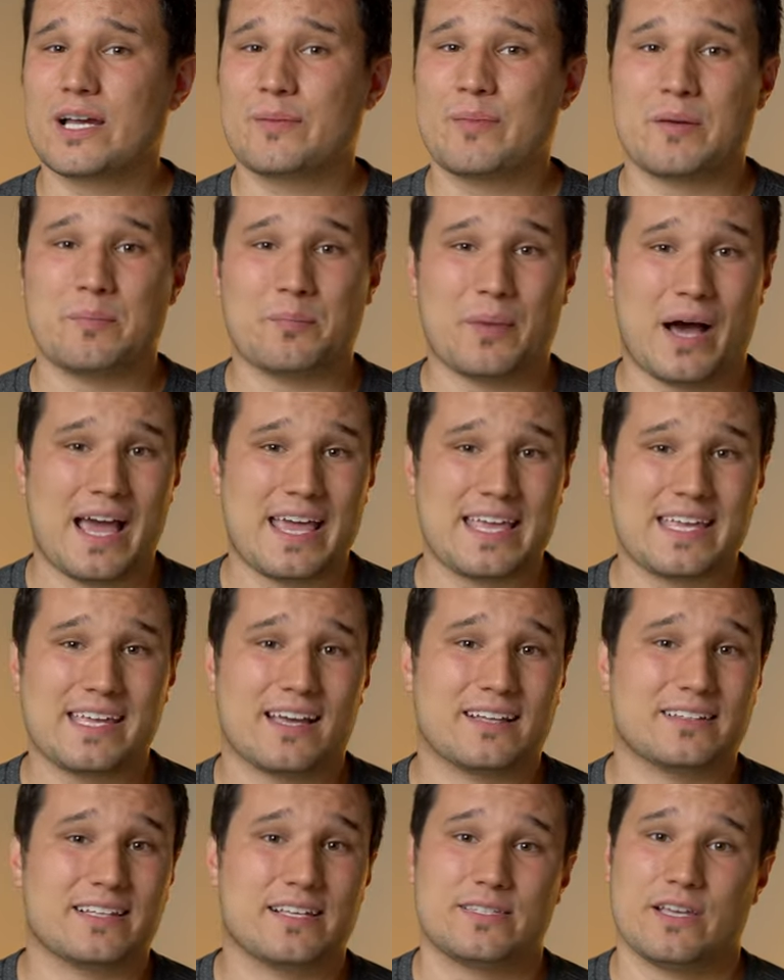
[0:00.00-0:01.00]
recommend buying
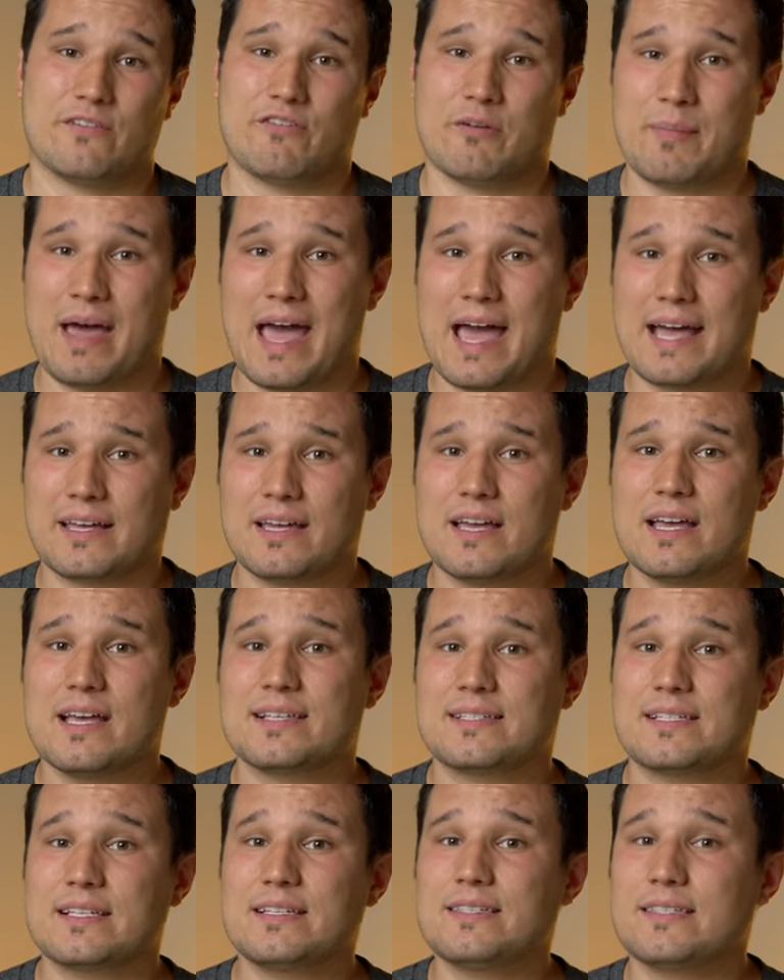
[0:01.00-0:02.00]
it unless you have a Mac,
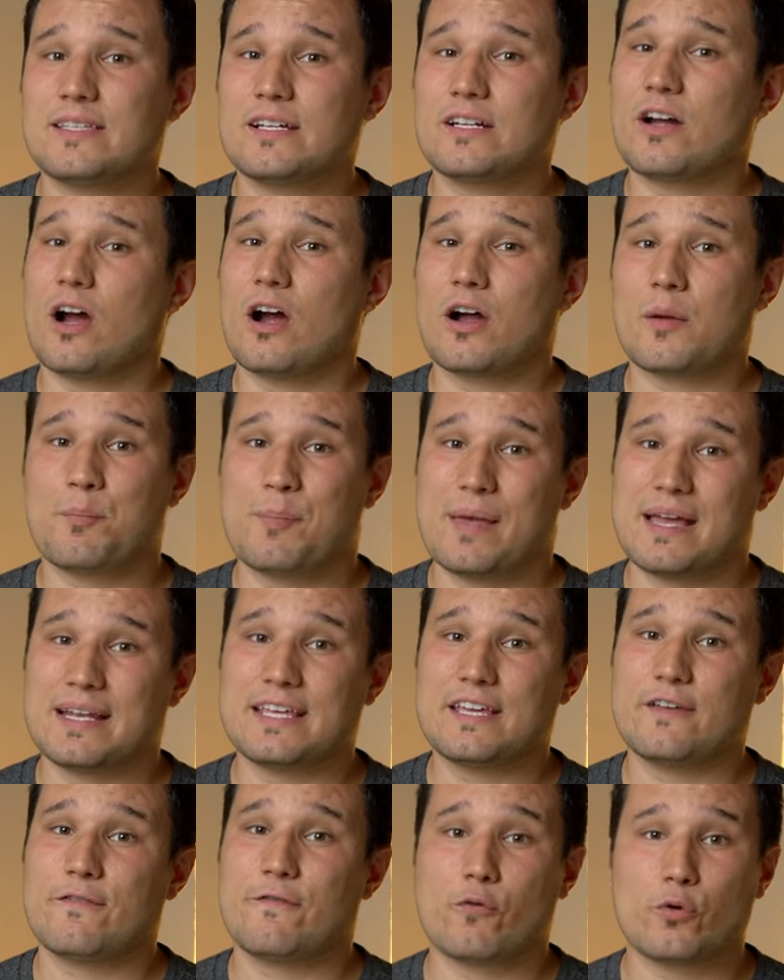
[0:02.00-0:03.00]
since there are
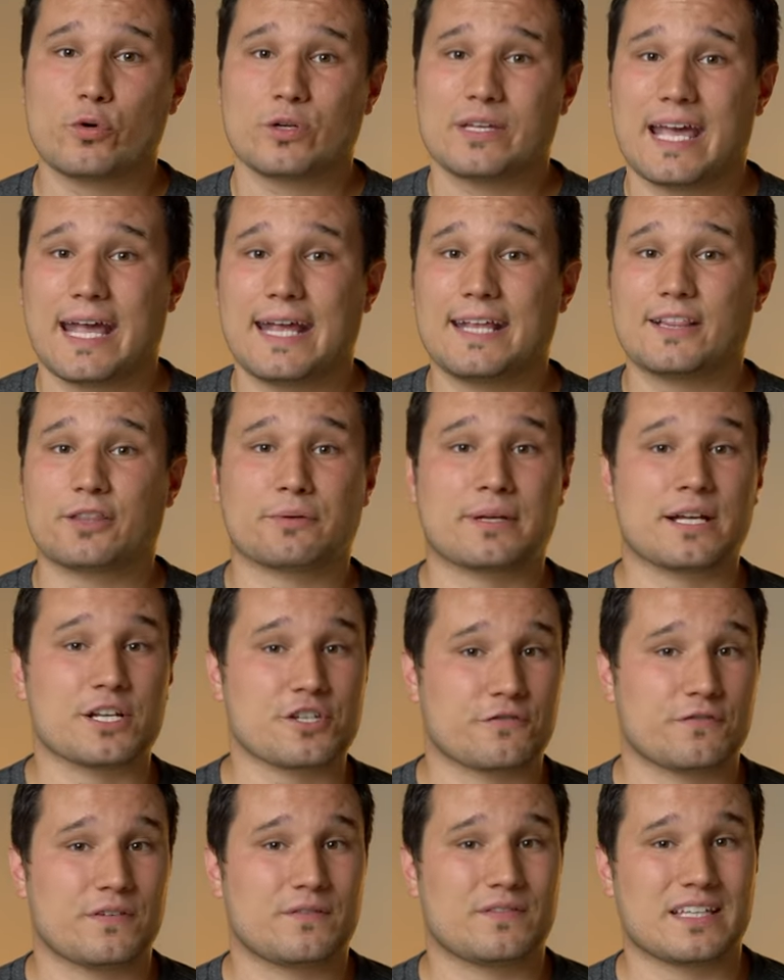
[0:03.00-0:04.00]
many four K three
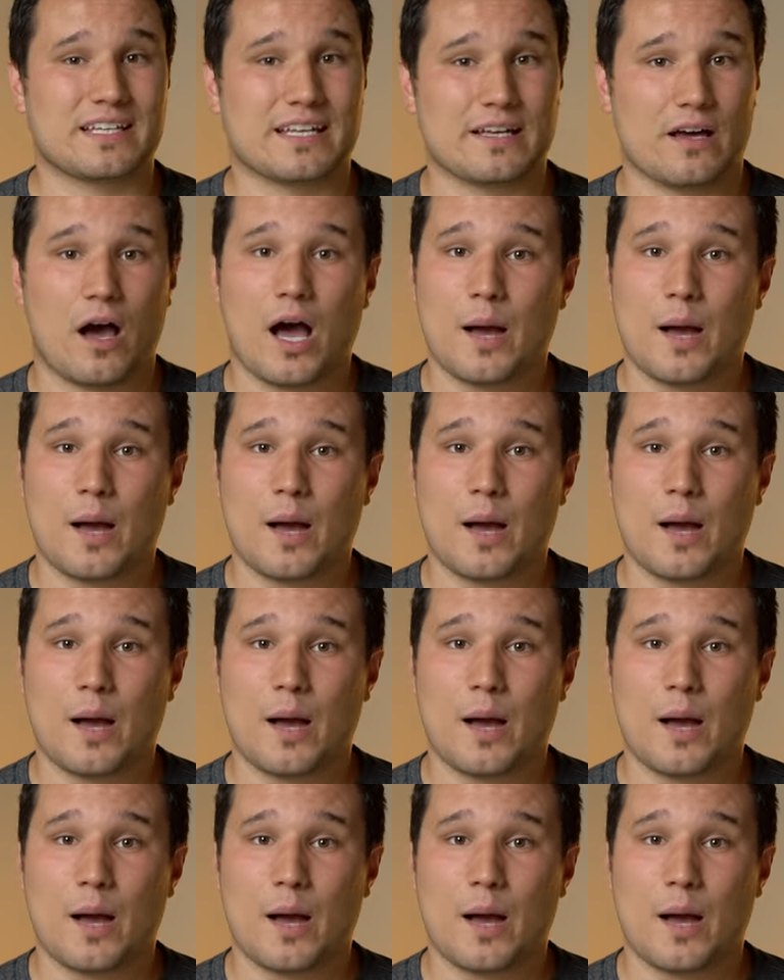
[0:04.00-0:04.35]
hundred fifty nit